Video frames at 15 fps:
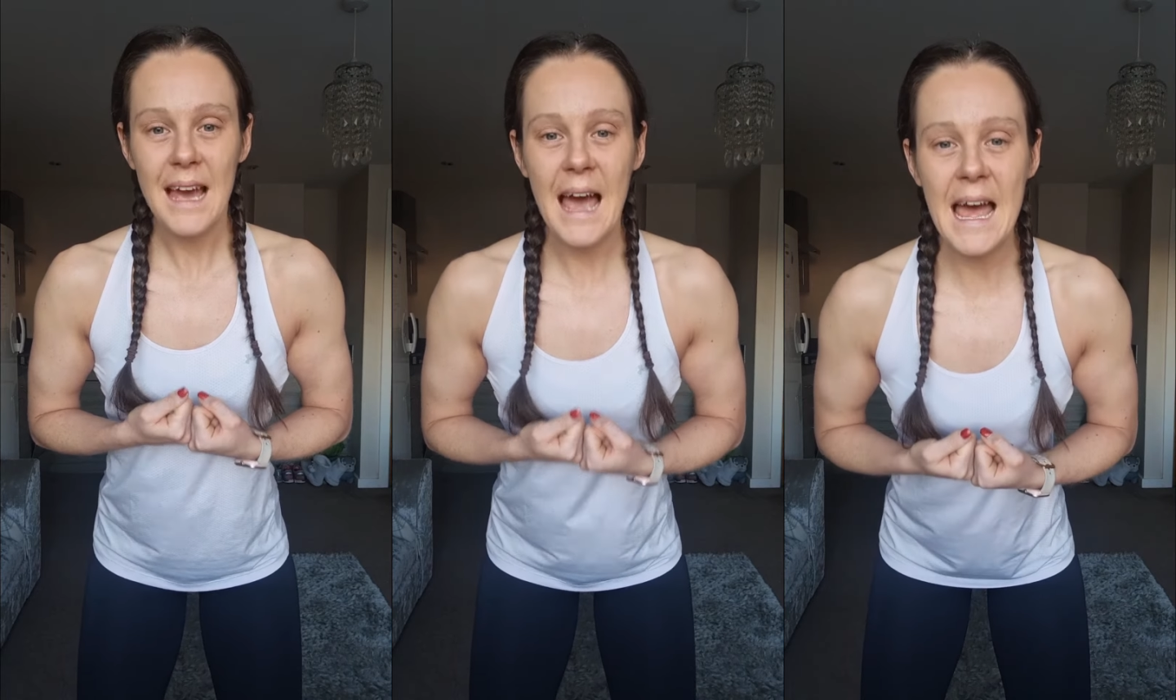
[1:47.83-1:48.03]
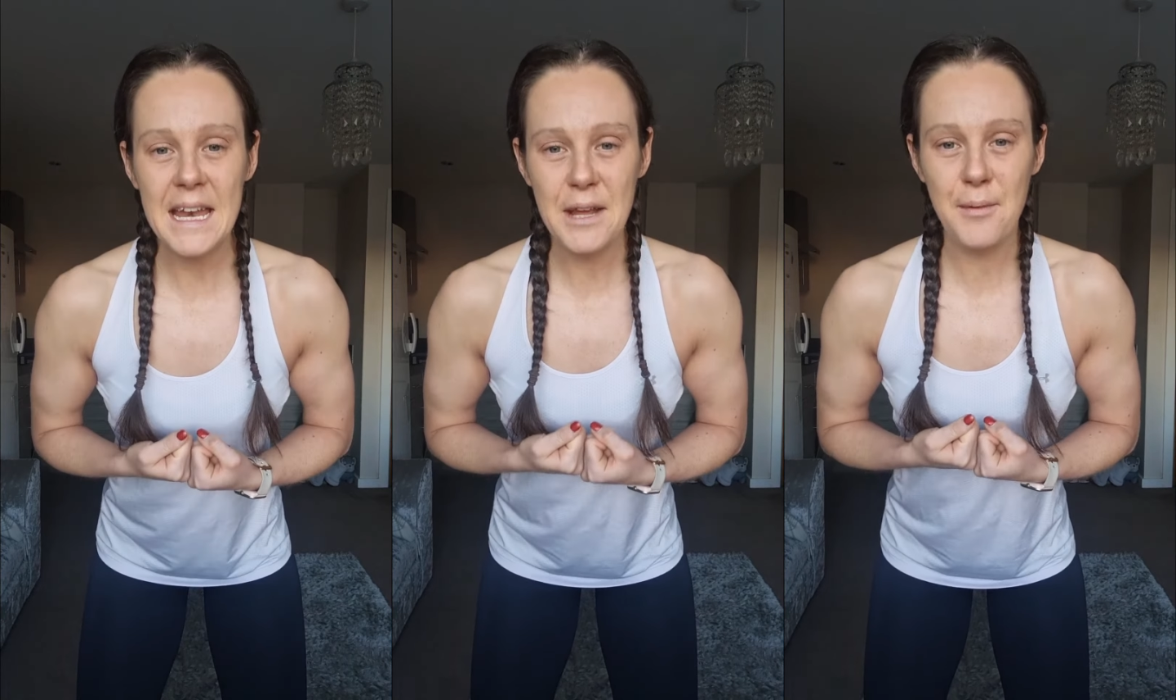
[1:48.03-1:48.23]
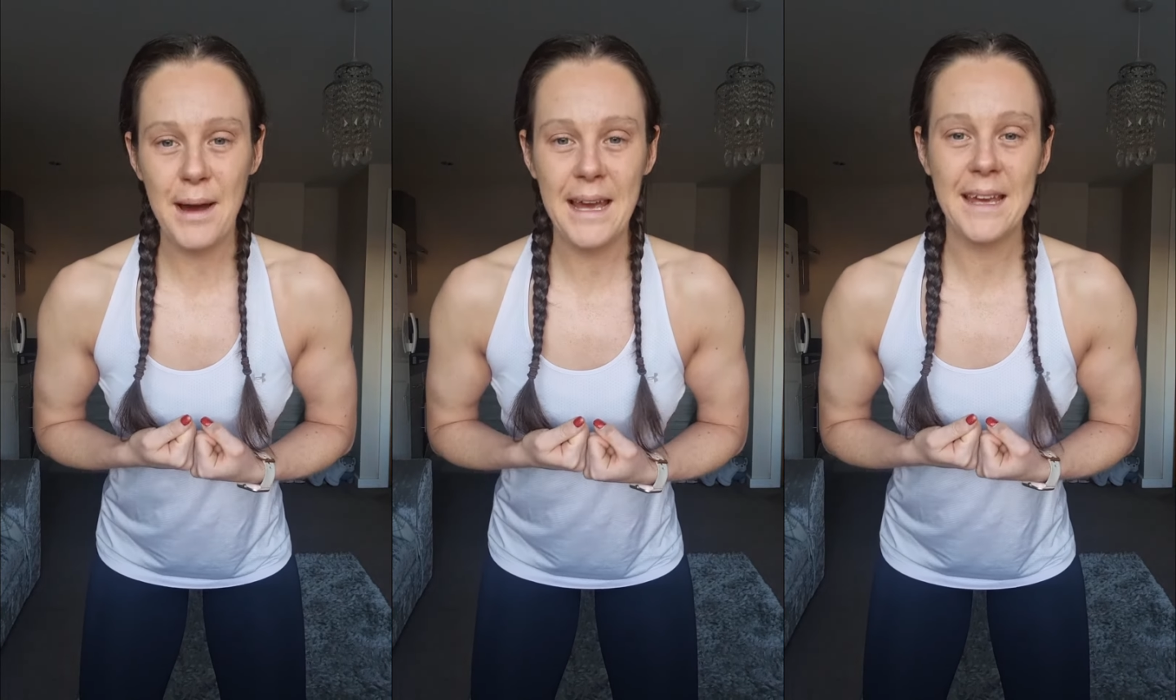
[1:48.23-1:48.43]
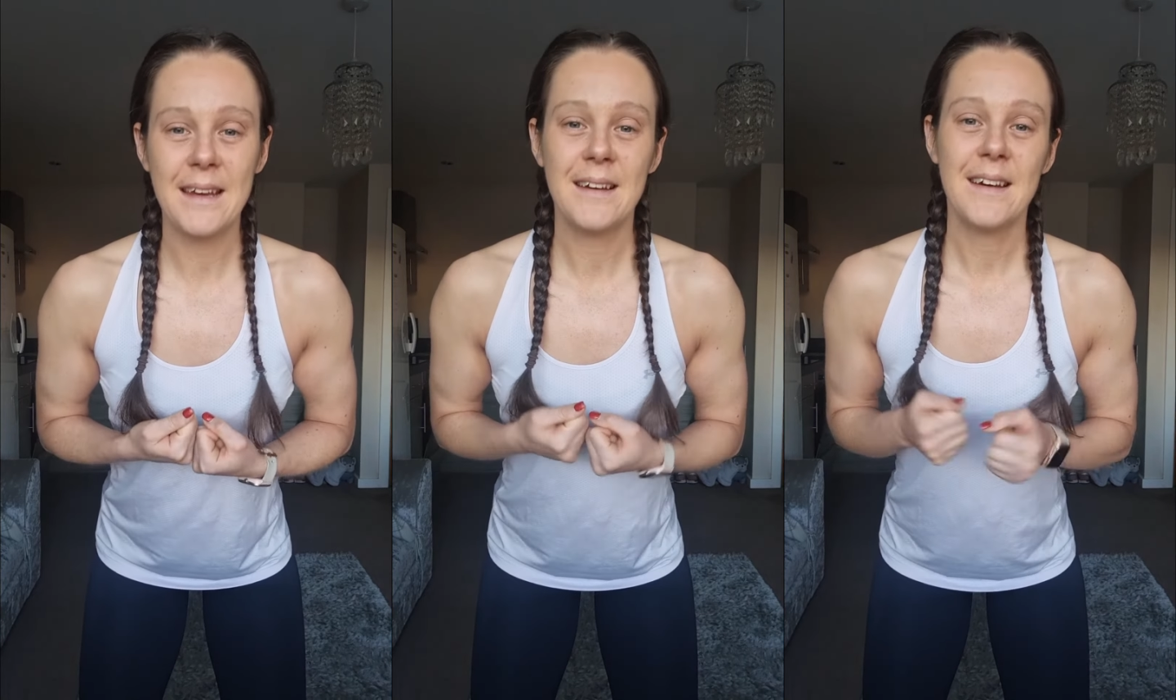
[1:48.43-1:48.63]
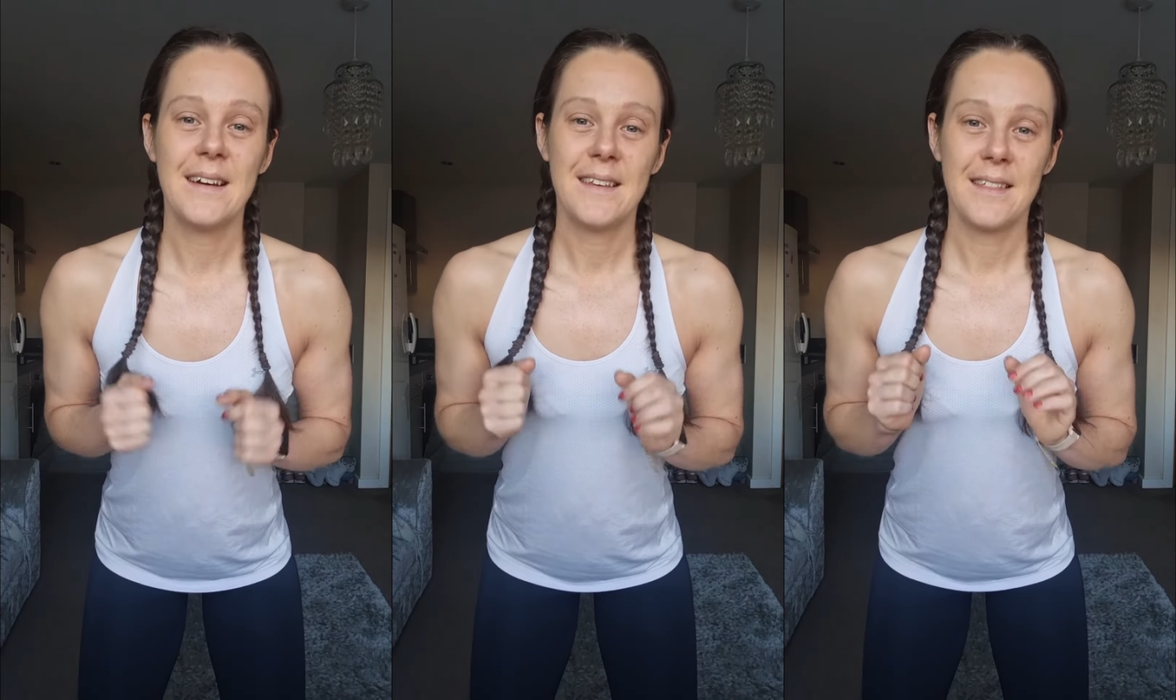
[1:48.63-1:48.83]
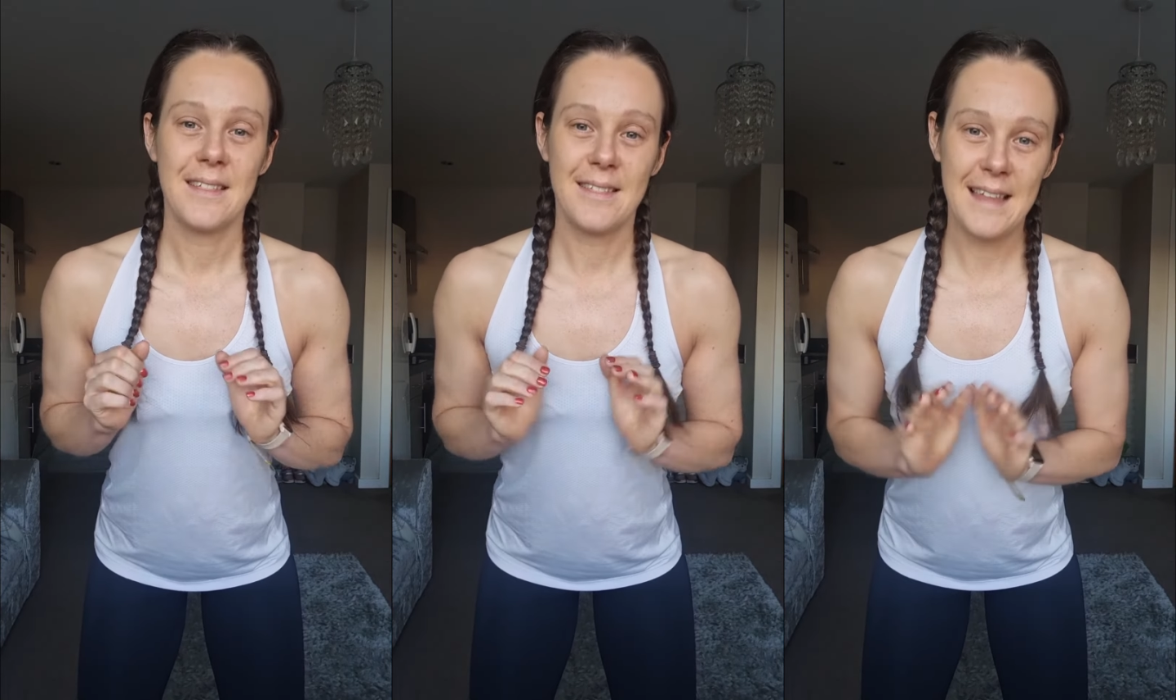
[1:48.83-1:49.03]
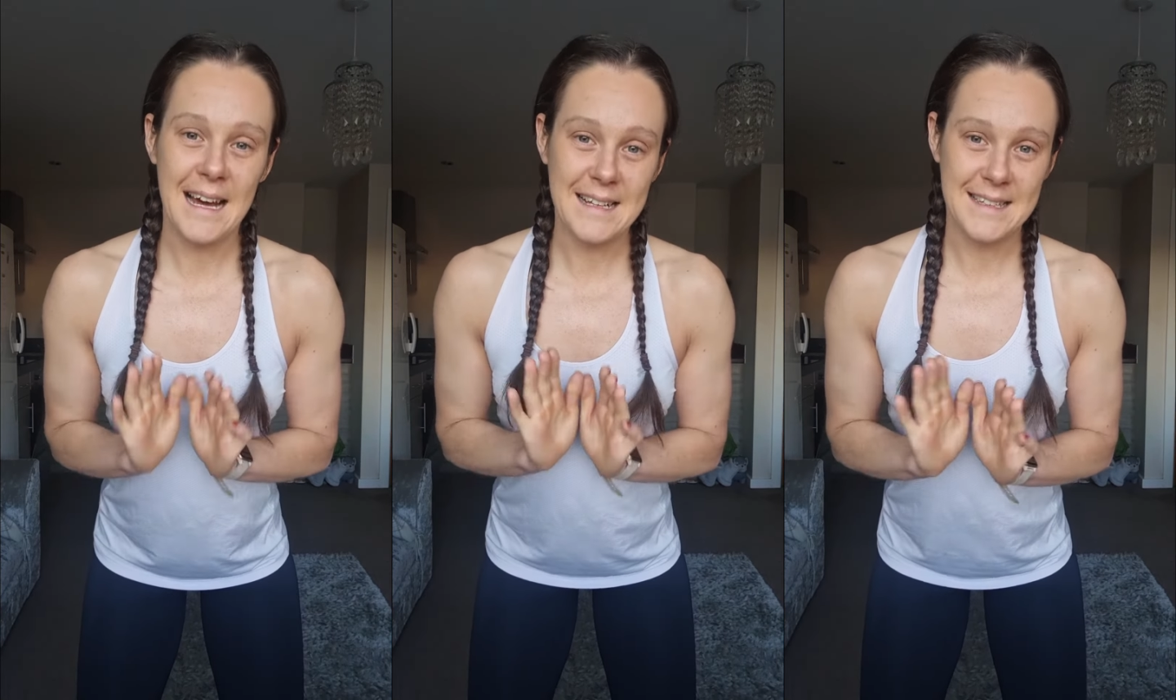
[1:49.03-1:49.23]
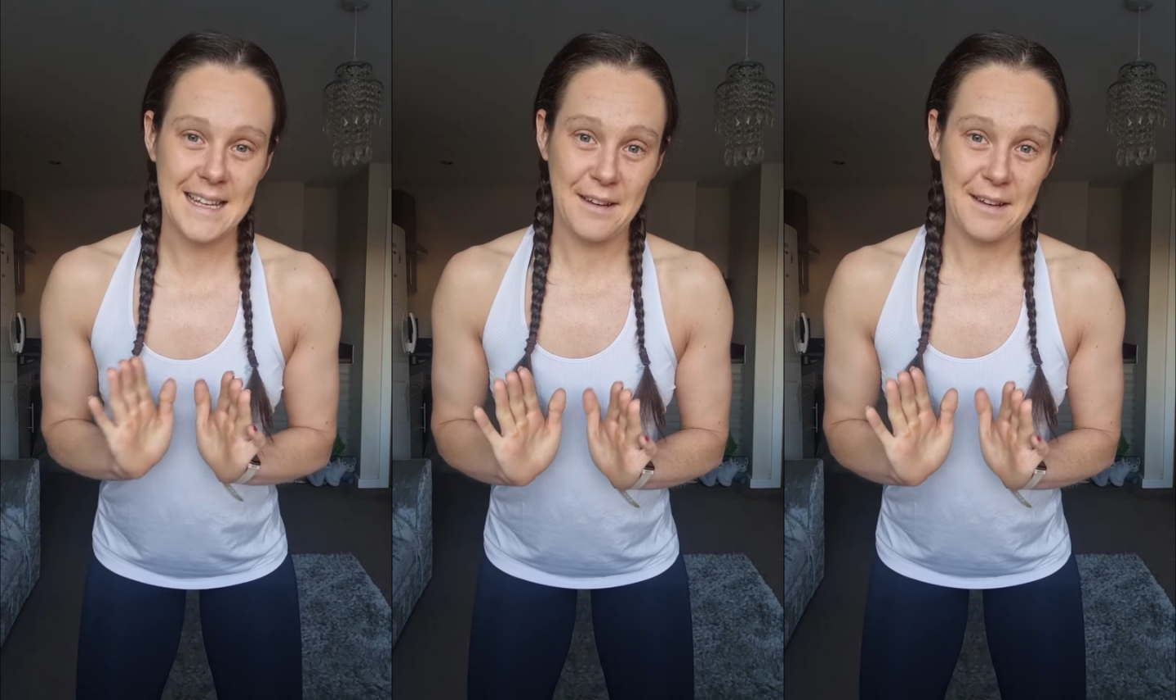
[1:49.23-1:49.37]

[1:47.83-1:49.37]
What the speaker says: Anyway, that's